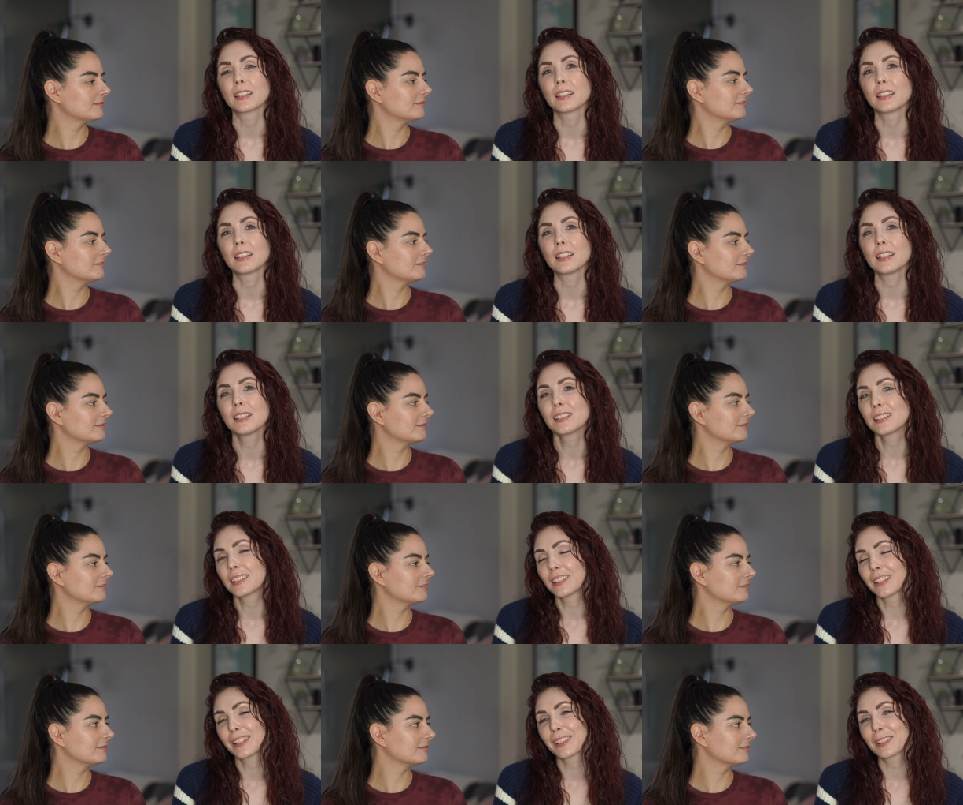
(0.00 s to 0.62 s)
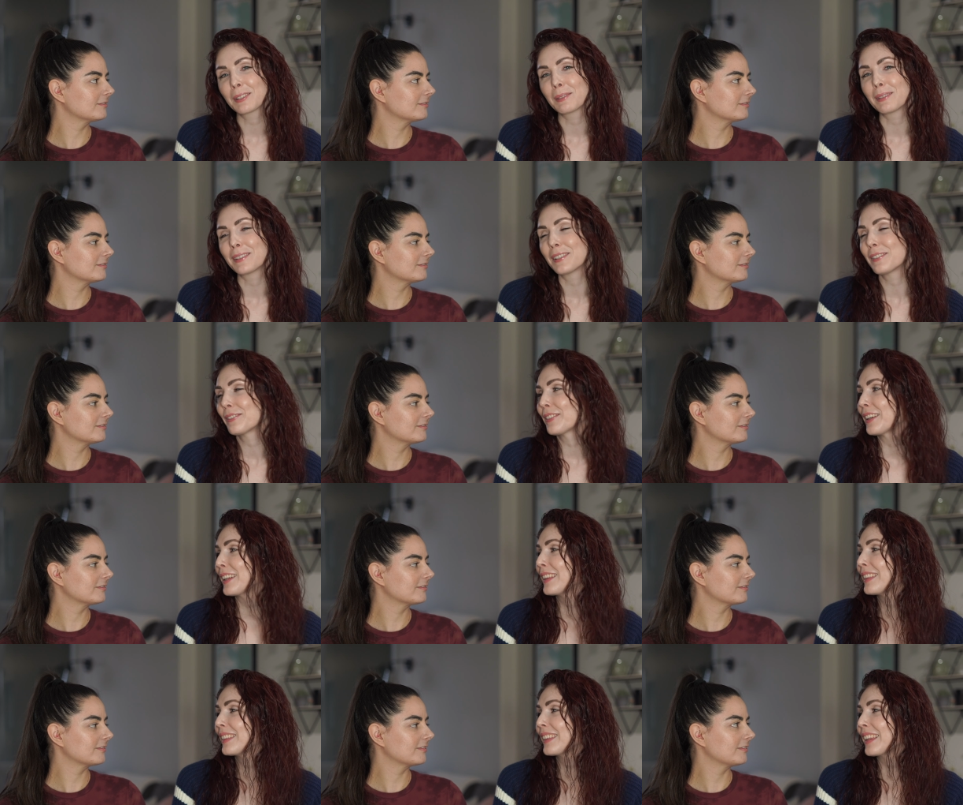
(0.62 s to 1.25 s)
Speaker 1: it easily could have been a
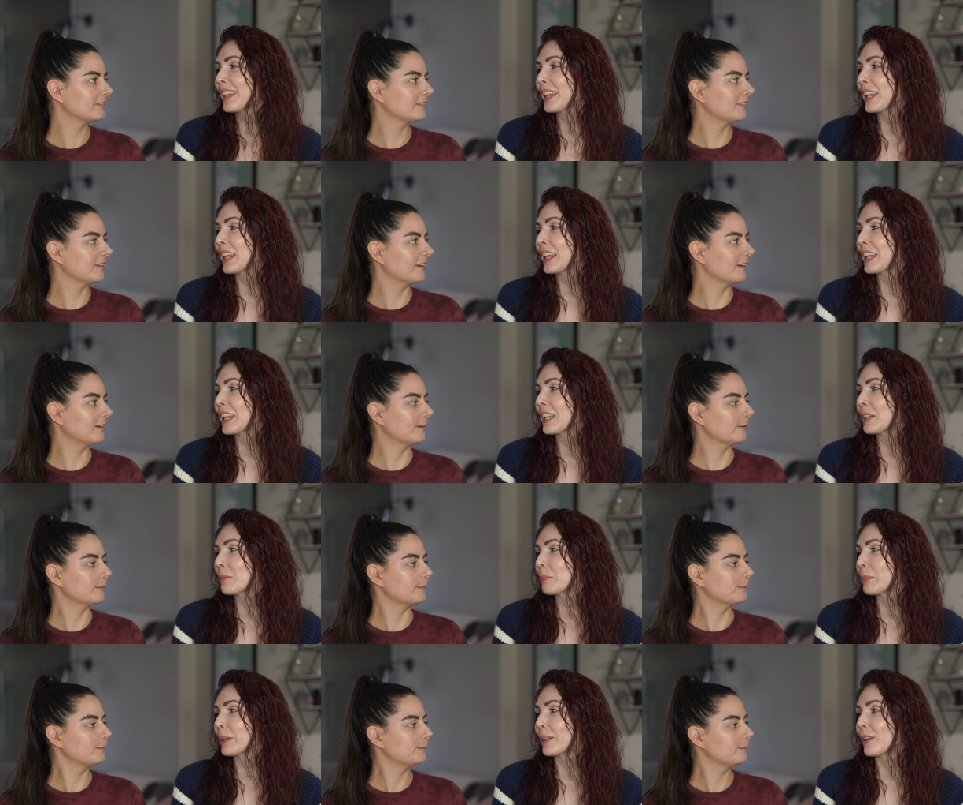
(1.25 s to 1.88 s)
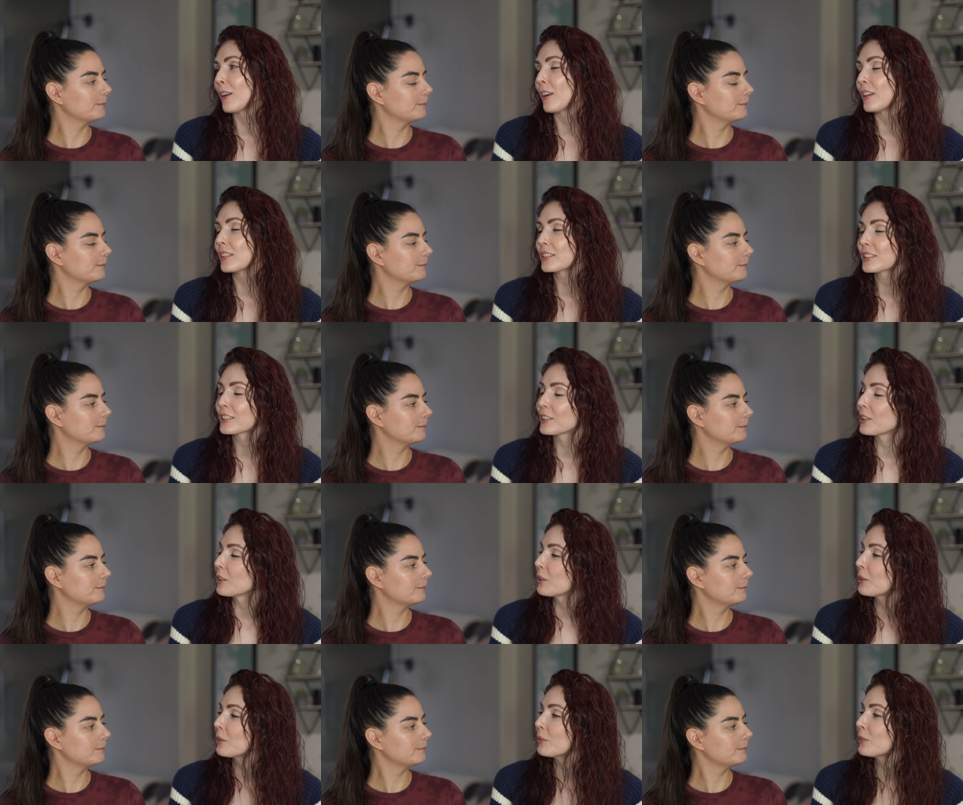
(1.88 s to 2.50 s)
friend thing, but
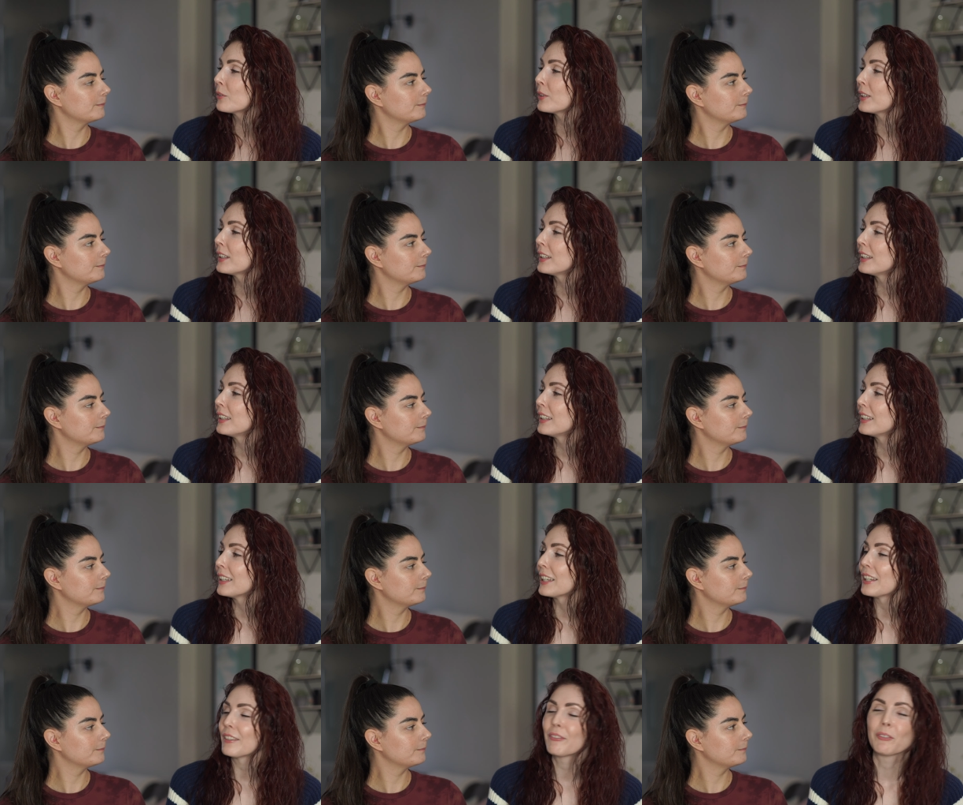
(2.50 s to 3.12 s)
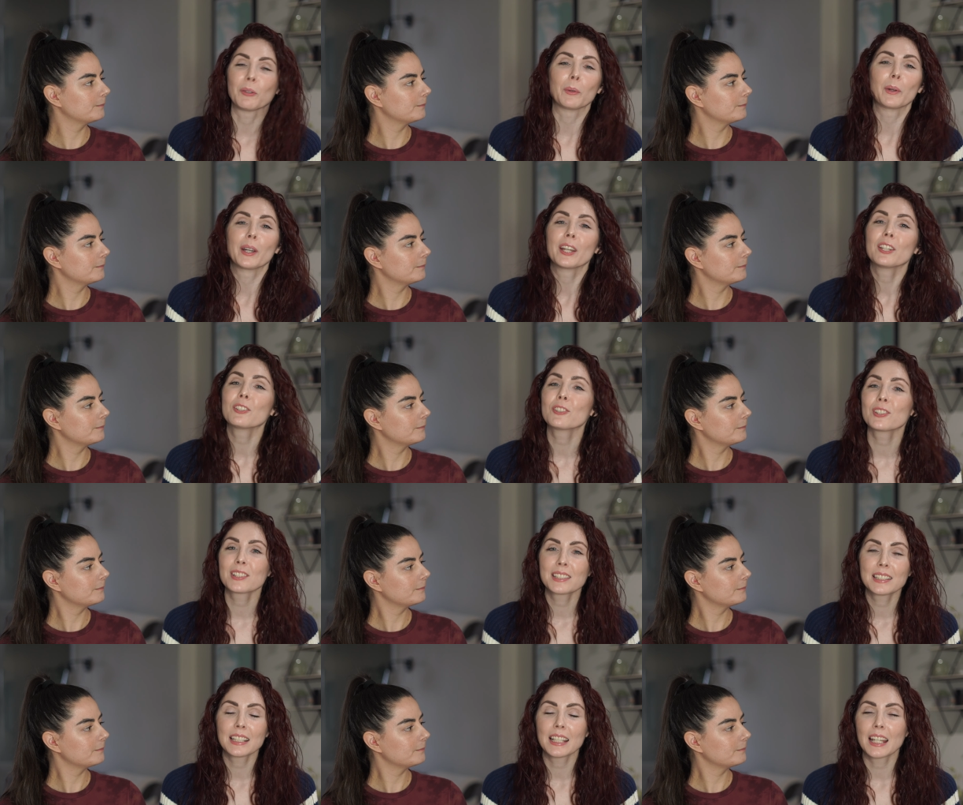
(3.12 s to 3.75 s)
also if you were
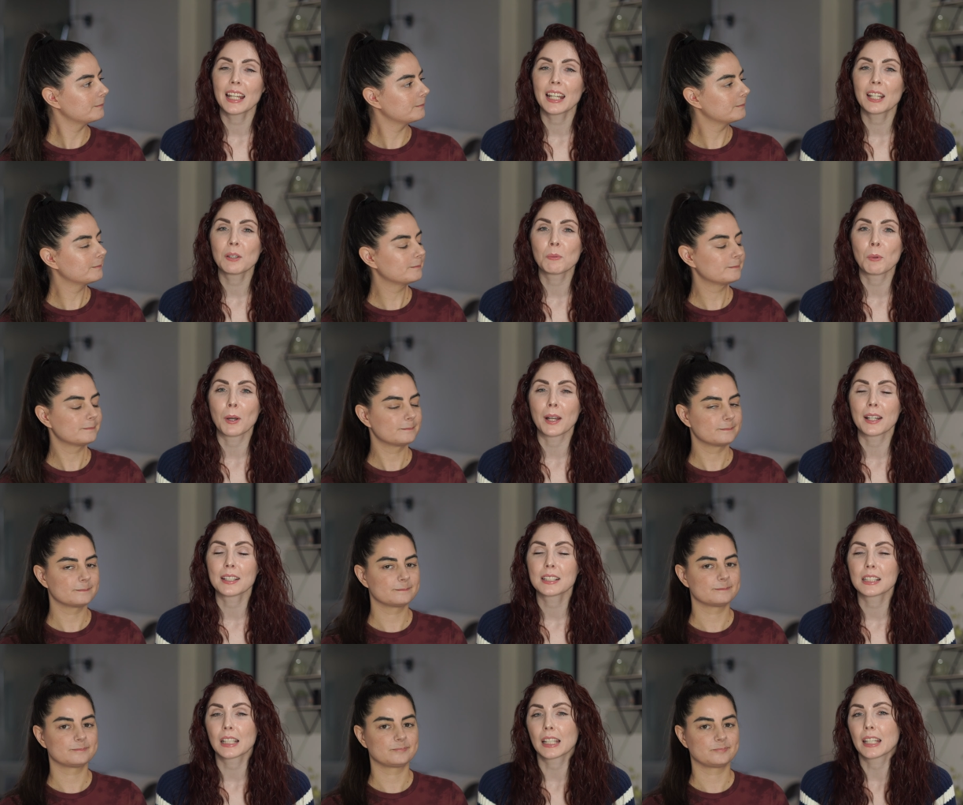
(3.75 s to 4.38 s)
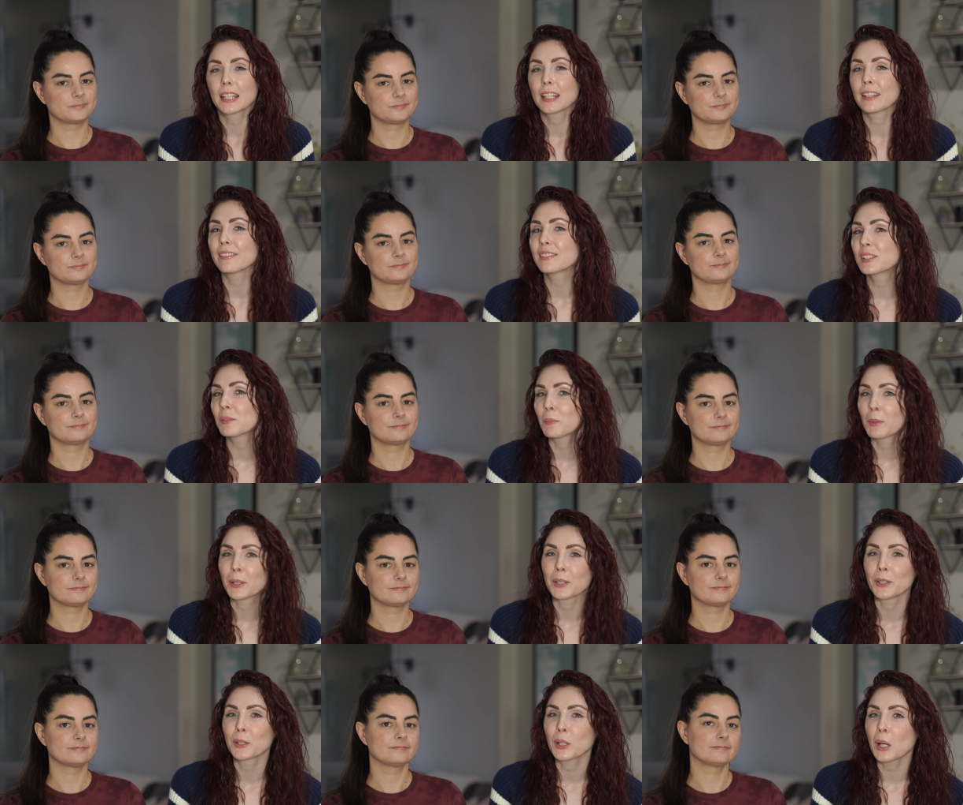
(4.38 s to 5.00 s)
interested and wanted to like give
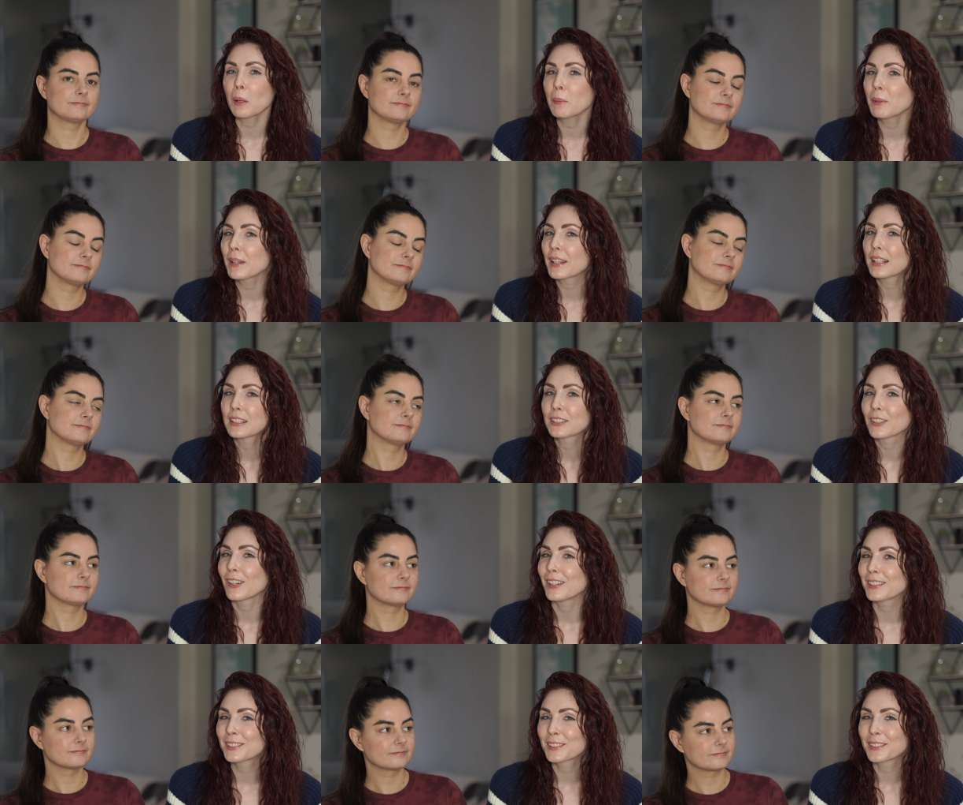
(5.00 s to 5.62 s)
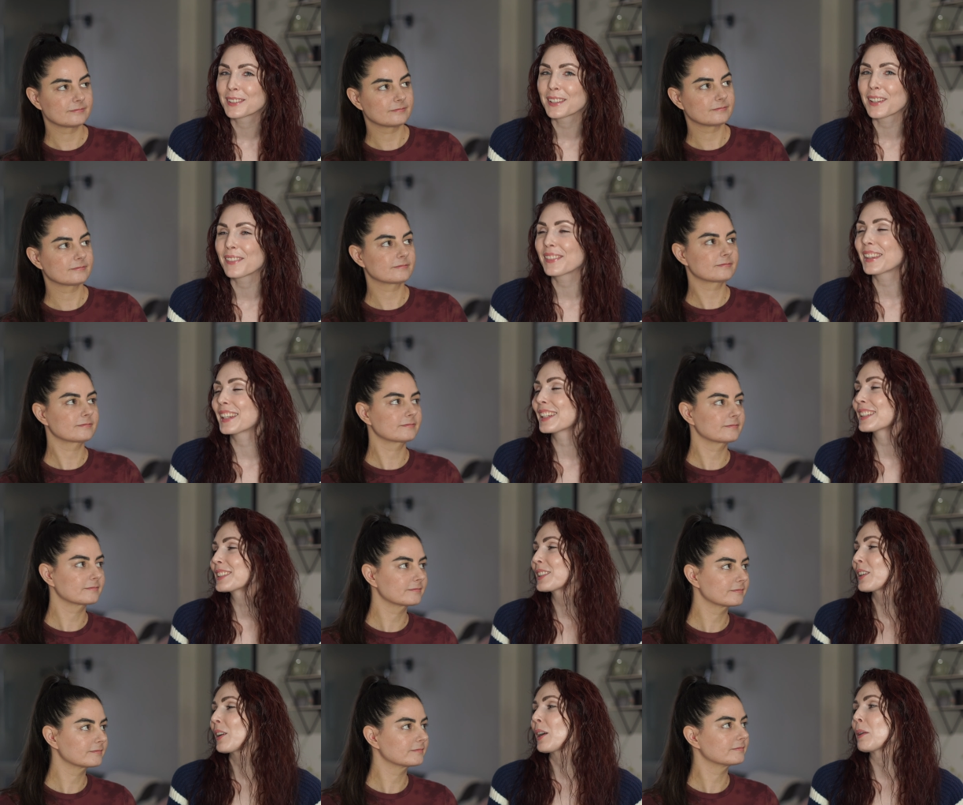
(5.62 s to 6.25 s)
someone your number, that's also
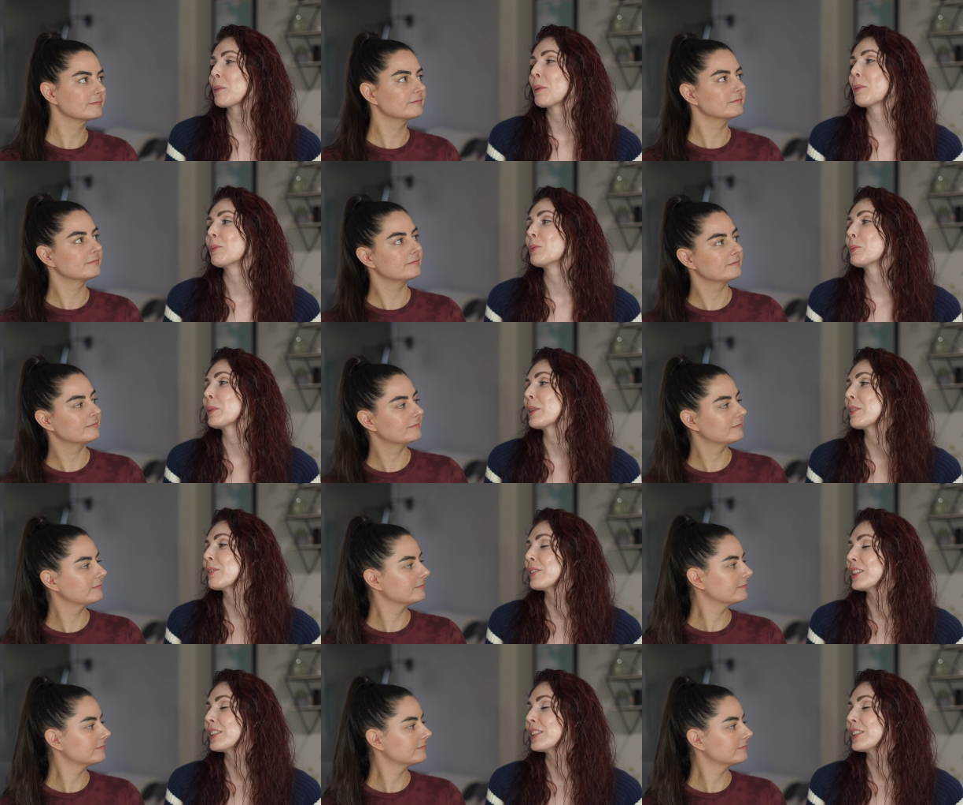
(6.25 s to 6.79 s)
something. So I remember being